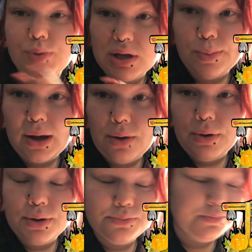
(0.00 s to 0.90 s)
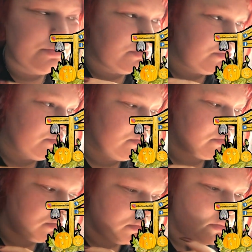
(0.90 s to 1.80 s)
willpower
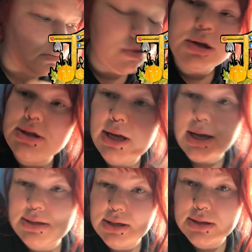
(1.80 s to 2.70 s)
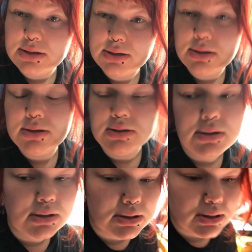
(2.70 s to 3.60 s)
to edit
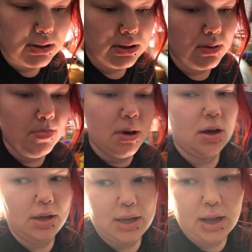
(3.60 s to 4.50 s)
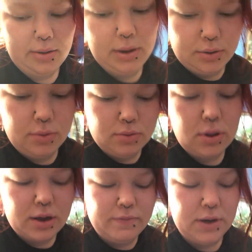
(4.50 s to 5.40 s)
my Halloween
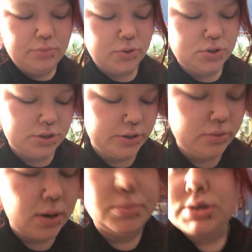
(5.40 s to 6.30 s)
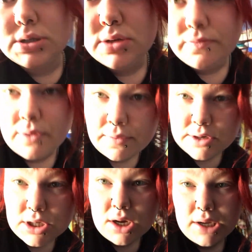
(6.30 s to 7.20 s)
haul. I really want to, I'm just
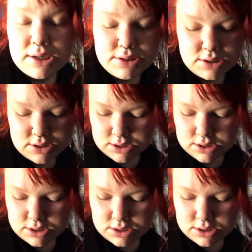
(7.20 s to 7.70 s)
very tired.